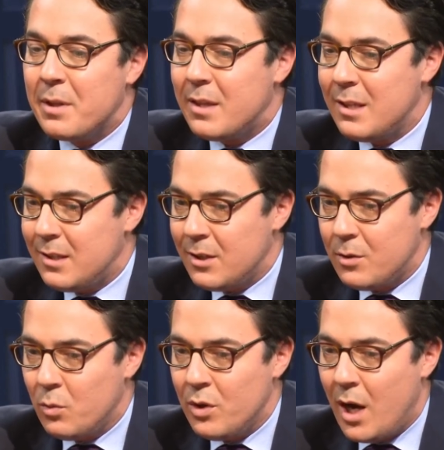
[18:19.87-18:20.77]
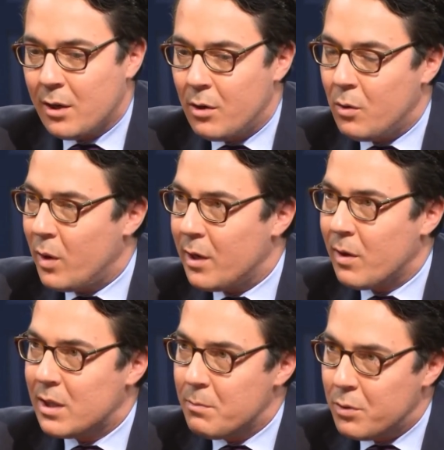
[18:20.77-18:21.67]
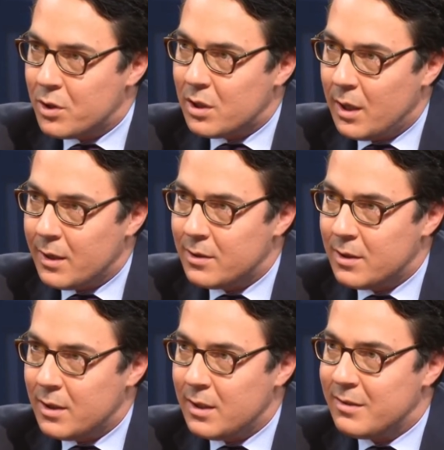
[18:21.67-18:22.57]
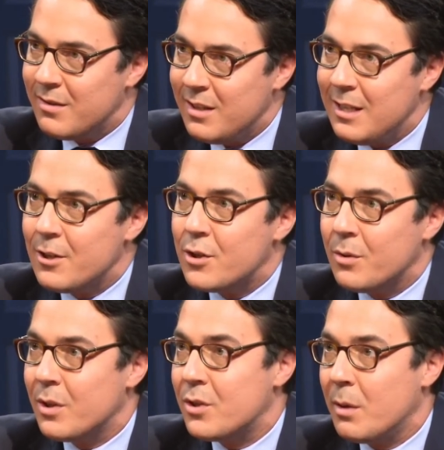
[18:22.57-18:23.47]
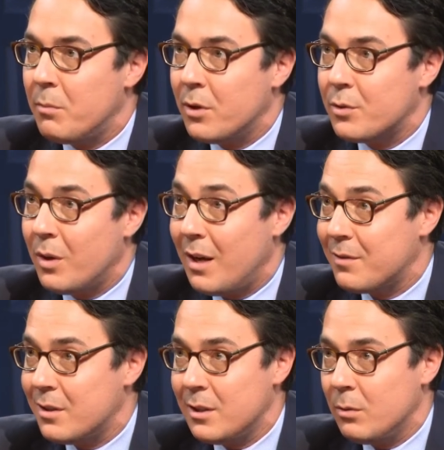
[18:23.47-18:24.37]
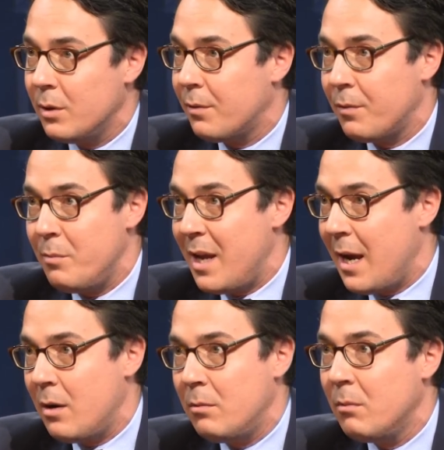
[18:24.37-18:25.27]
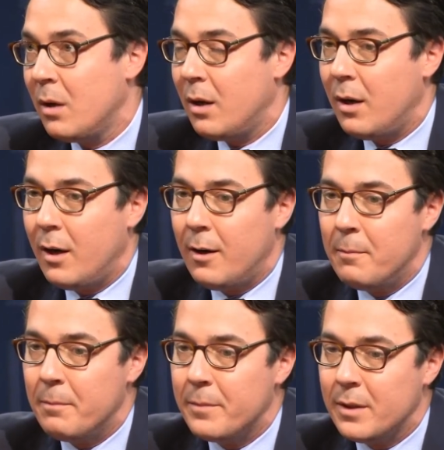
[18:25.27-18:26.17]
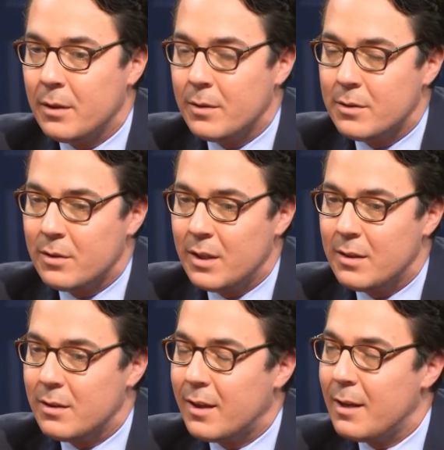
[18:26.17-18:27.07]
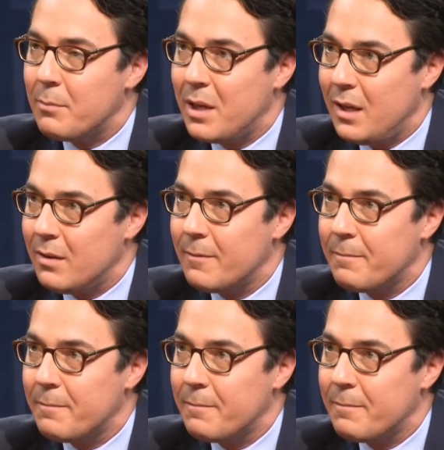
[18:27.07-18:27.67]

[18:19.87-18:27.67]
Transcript: But this issue will not go away, right? The Bush legacy is the issue that Jeb Bush will have to deal with from now you know, until the end of the campaign.